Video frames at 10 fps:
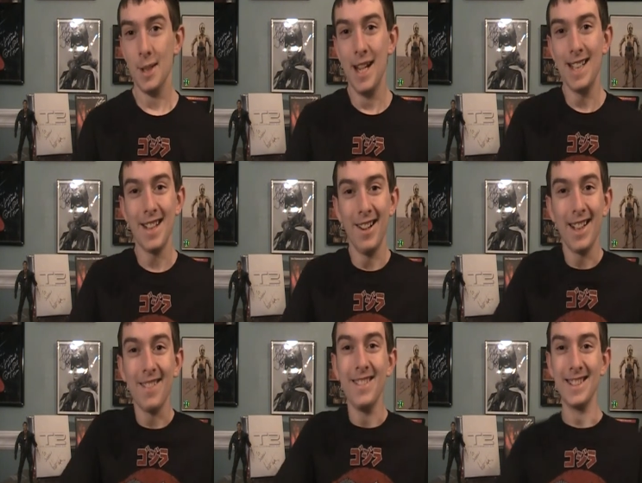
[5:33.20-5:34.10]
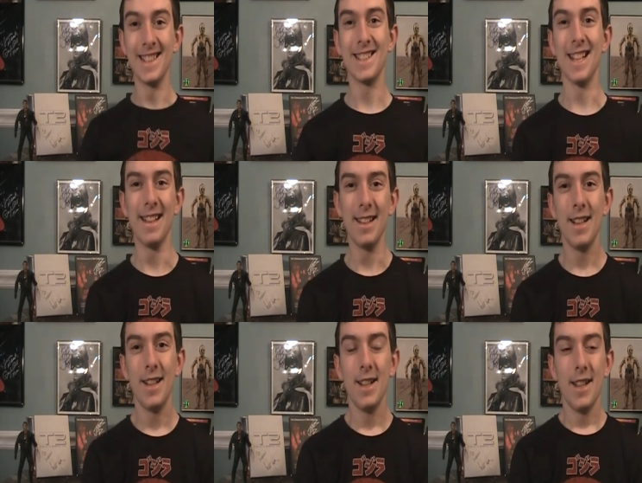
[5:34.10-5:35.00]
that's all I can really say,
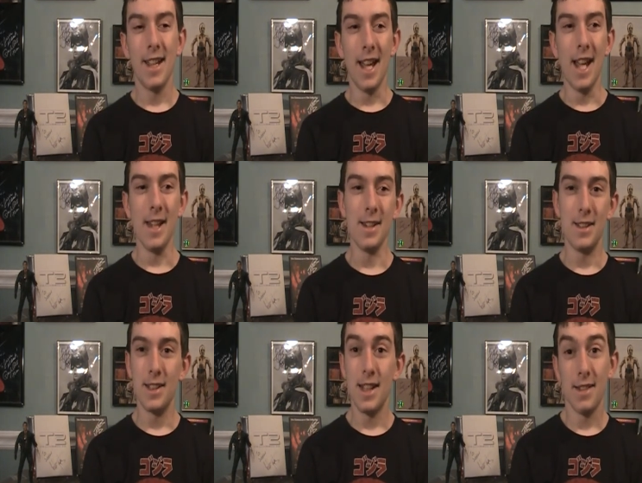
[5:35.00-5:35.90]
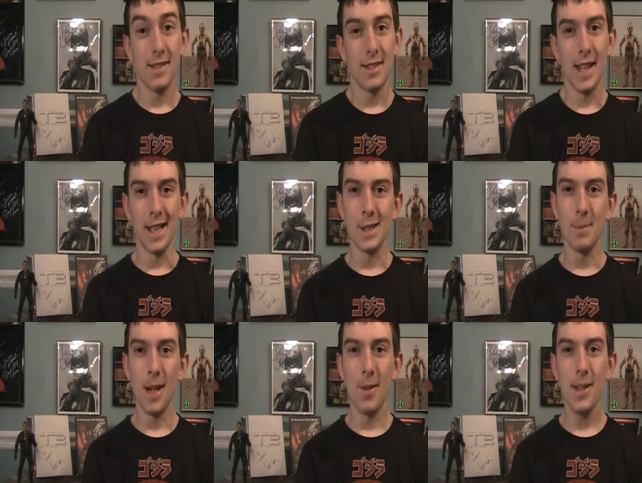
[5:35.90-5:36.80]
and that's
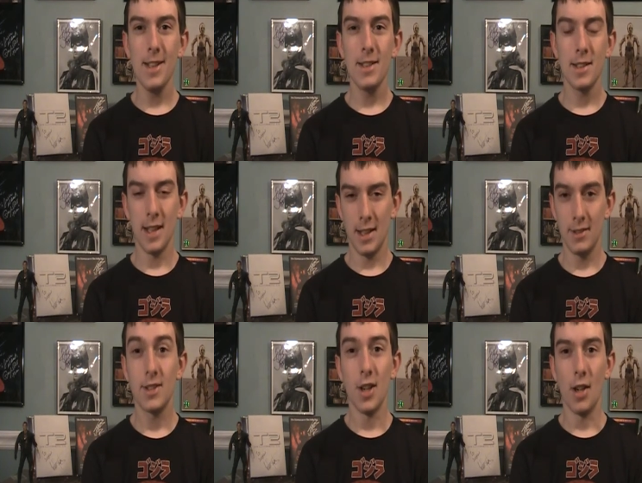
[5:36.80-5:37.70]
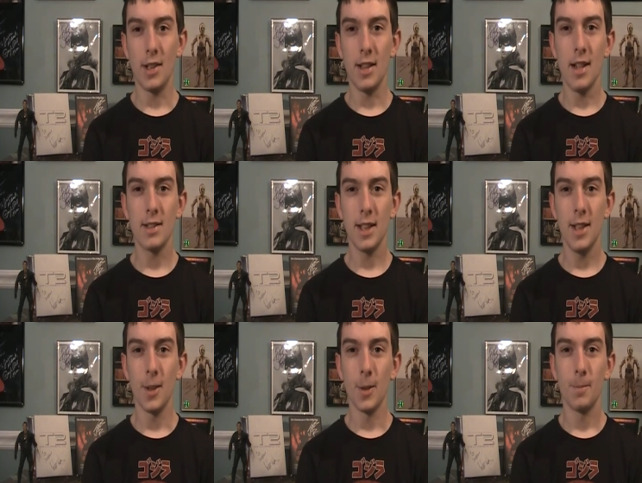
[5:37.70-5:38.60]
about it. I'll talk to you guys
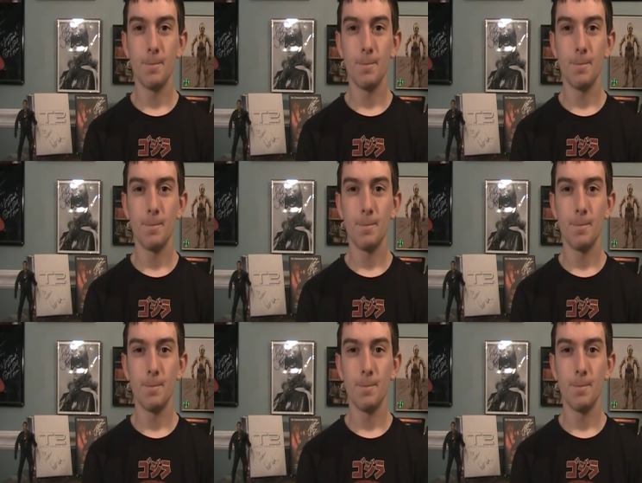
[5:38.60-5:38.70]
later.